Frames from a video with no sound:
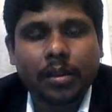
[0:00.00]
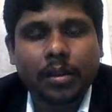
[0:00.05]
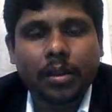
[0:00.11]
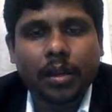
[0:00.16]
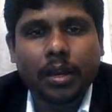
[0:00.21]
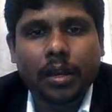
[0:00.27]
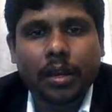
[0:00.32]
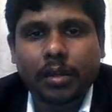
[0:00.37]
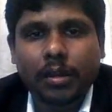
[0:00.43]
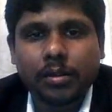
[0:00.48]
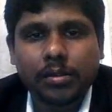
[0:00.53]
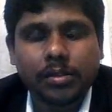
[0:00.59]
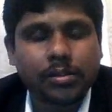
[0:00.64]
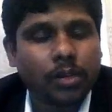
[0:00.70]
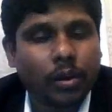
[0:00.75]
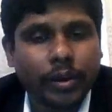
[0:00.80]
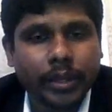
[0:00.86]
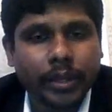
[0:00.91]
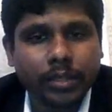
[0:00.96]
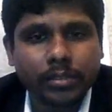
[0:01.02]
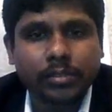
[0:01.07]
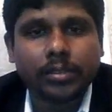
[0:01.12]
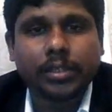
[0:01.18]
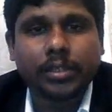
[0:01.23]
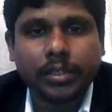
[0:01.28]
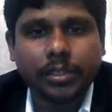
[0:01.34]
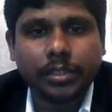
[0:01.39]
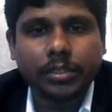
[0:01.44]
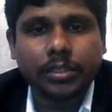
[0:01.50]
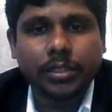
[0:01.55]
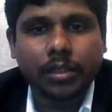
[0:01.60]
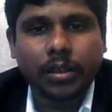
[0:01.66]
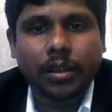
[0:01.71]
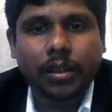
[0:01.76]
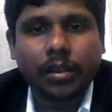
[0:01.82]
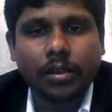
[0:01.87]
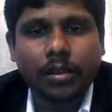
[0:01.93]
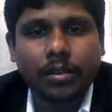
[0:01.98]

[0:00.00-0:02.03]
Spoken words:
and socket integration.